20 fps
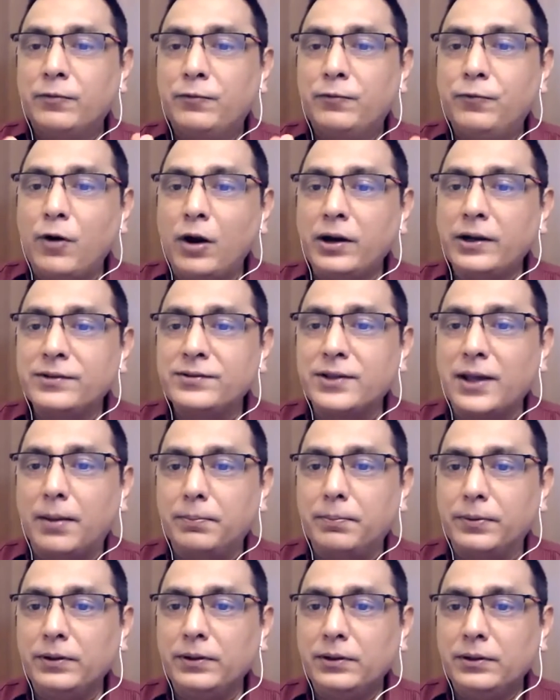For
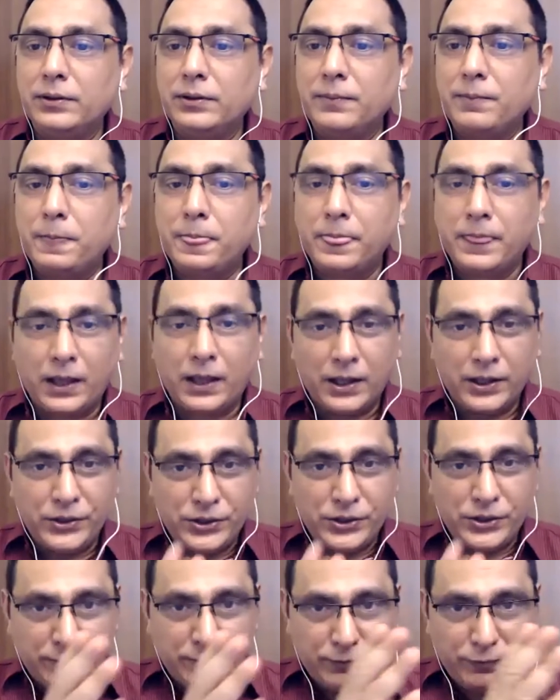example,
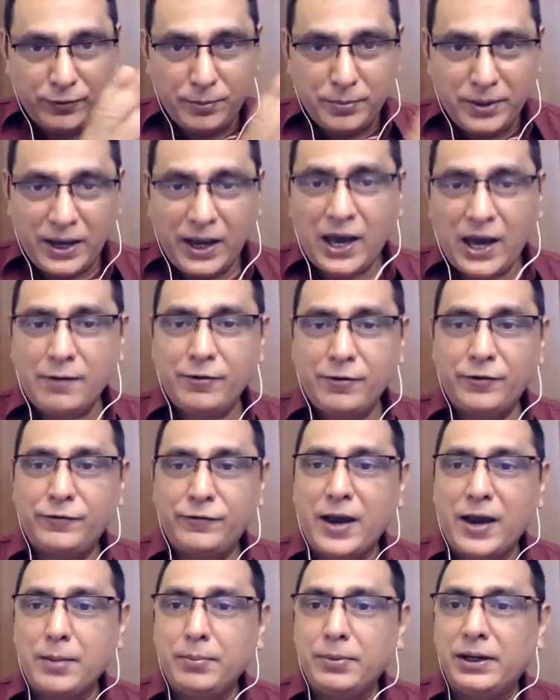we may have a
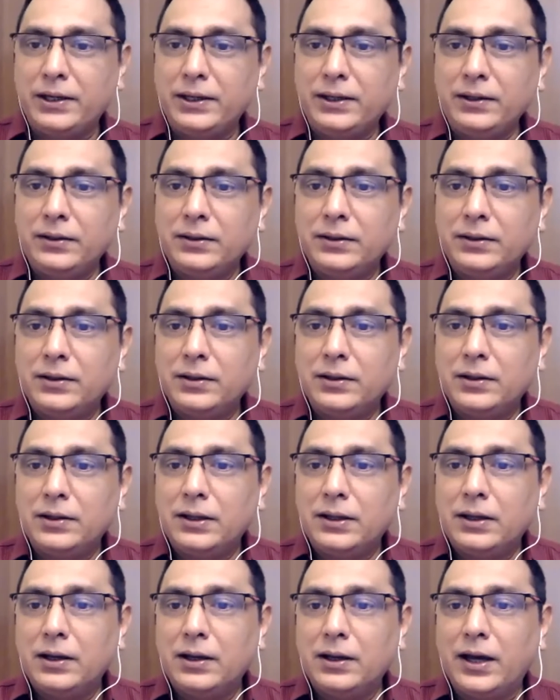family,
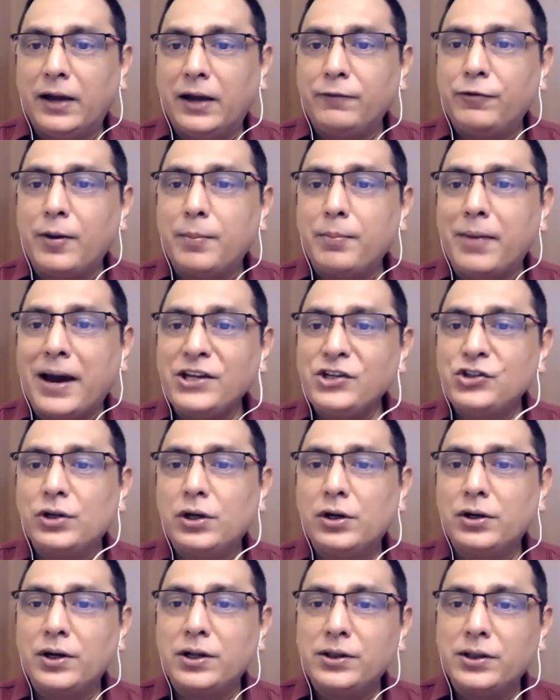and for my
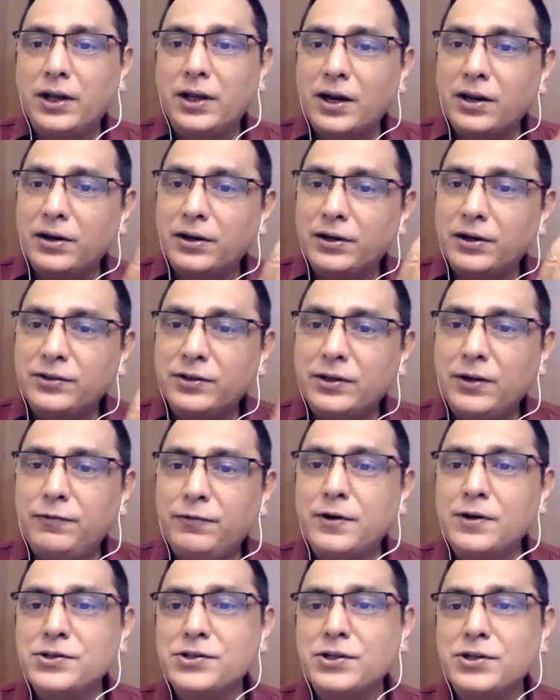children, there are a
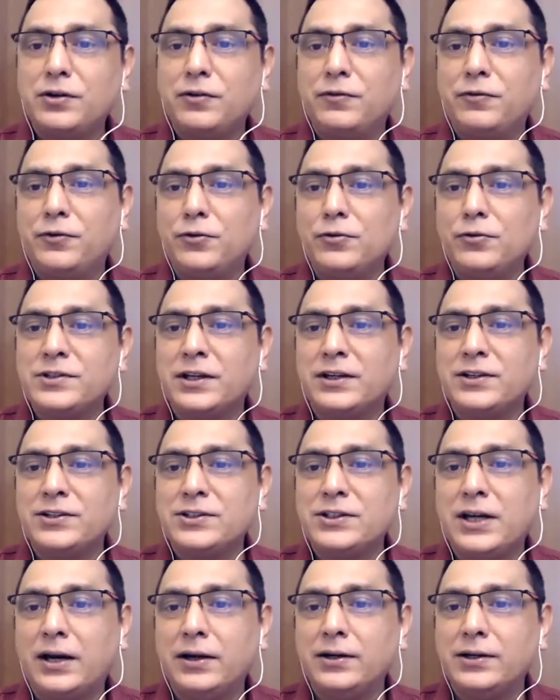different set of rules and
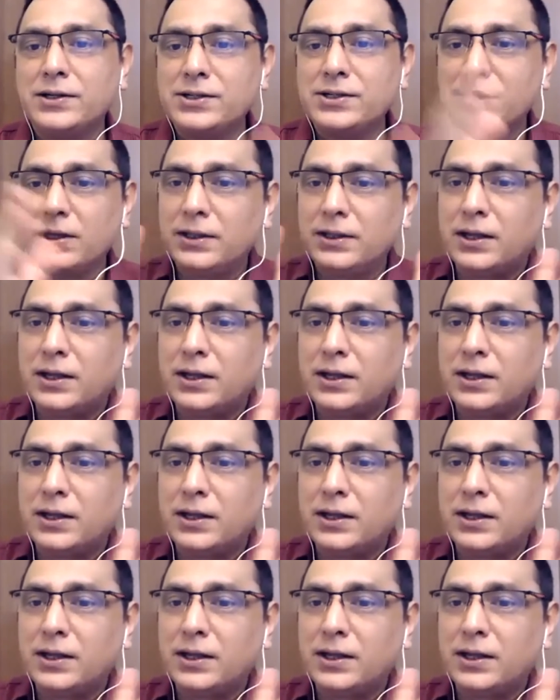standards, and